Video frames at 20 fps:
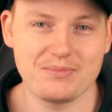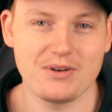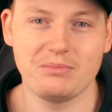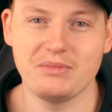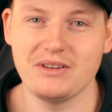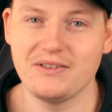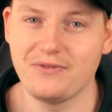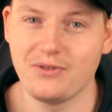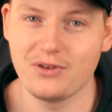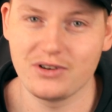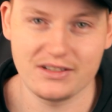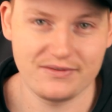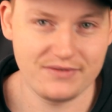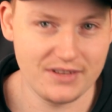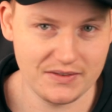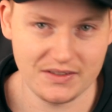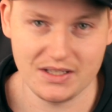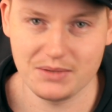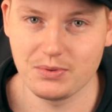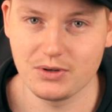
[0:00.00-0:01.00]
probably
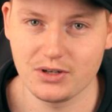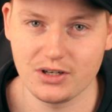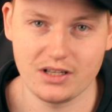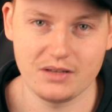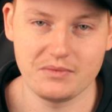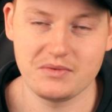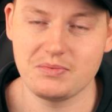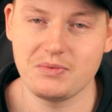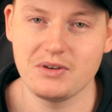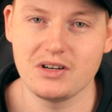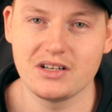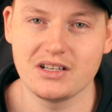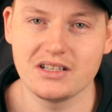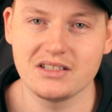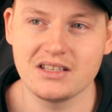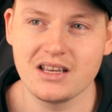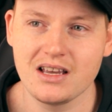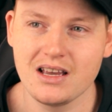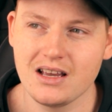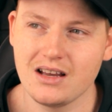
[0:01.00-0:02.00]
40-50 put on them, to be
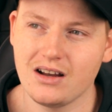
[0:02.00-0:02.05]
honest.